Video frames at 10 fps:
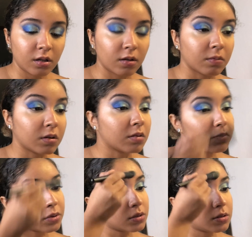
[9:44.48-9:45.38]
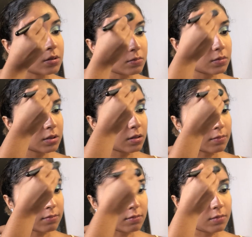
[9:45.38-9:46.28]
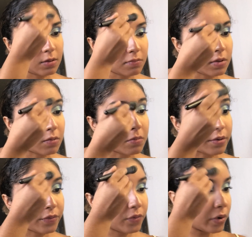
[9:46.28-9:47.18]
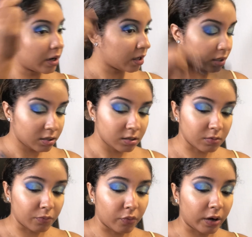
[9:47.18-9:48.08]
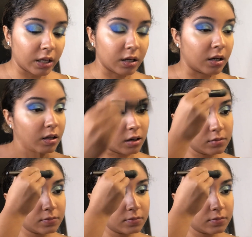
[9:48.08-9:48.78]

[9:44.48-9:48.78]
I'm gonna put some on my forehead to brighten it